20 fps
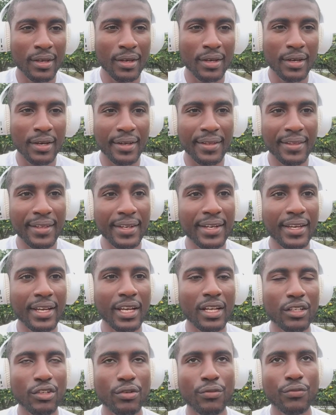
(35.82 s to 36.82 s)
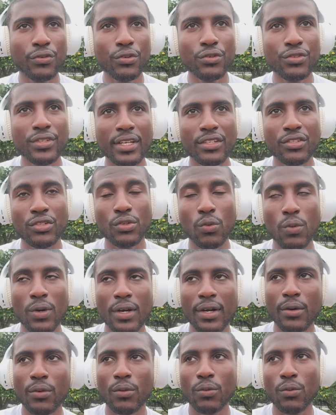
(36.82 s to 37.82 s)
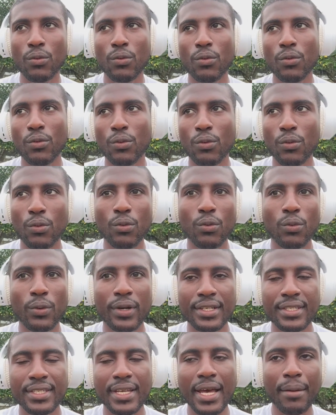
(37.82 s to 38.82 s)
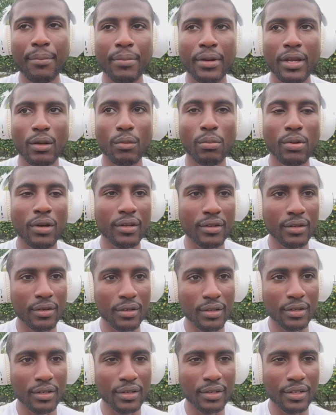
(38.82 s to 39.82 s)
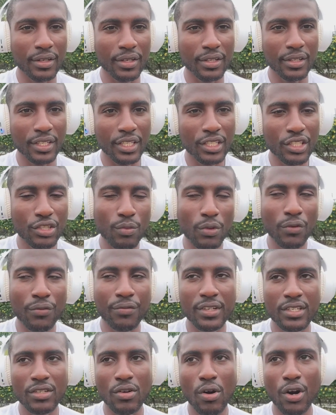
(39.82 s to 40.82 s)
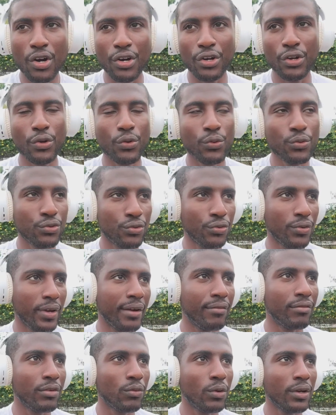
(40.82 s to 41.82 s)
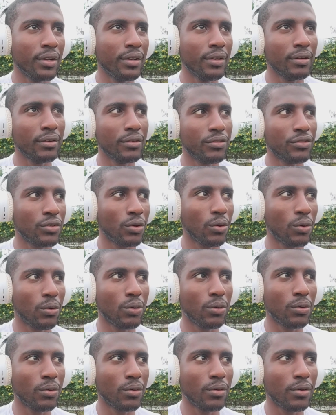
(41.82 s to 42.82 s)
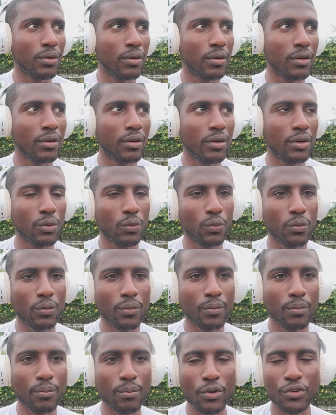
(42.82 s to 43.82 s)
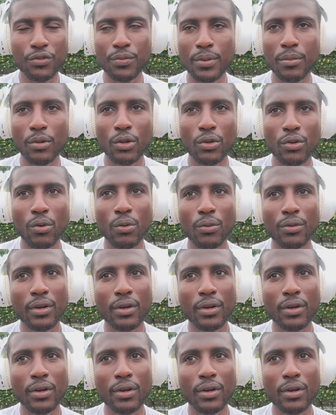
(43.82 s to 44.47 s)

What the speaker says: and then they get confused as to what is happening. But these movements are new to everyone, so most people don't